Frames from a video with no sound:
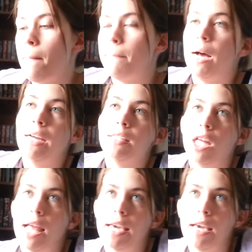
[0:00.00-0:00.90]
but
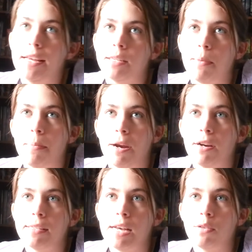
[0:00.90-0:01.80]
until I can get to my
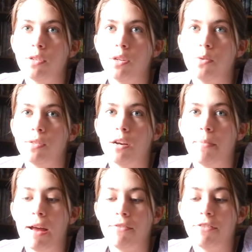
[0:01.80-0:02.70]
parents' house and use their
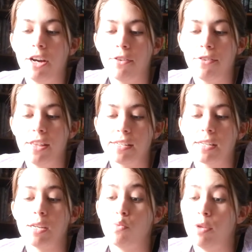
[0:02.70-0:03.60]
bonfire for this,
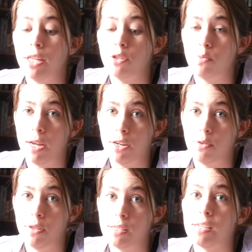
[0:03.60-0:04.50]
because I really do want
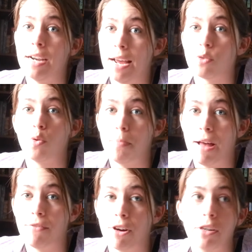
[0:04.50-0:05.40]
to do this in an actual
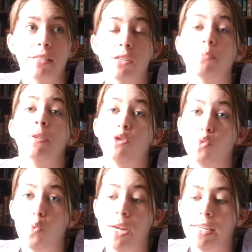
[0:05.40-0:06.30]
bonfire, because this will be
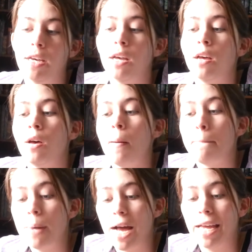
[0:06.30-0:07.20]
sweet.
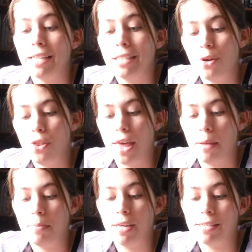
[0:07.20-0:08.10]
But until
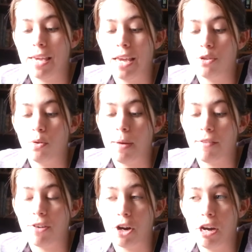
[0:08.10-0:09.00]
then, because I can't do a
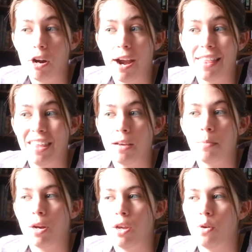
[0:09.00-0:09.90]
bonfire here, I think I'm
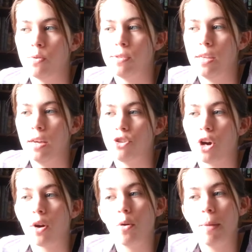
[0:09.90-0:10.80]
going to use the
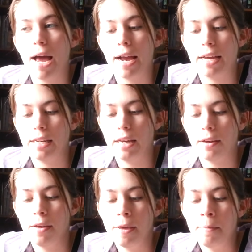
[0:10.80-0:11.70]
charcoal block
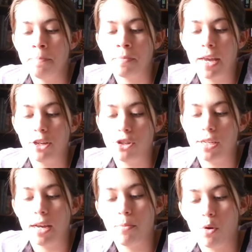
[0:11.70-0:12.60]
idea and
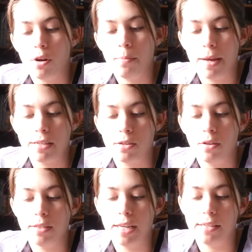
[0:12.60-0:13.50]
just take a mortar and
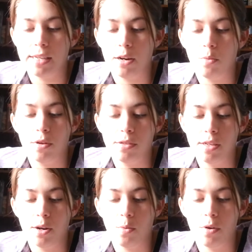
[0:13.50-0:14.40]
pestle and take sandalwood,
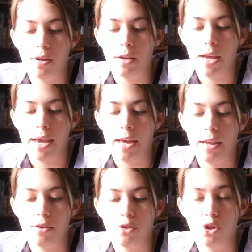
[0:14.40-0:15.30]
cedarwood,
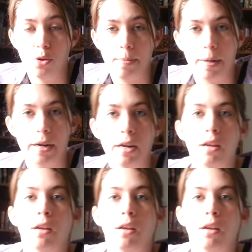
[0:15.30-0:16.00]
and juniper,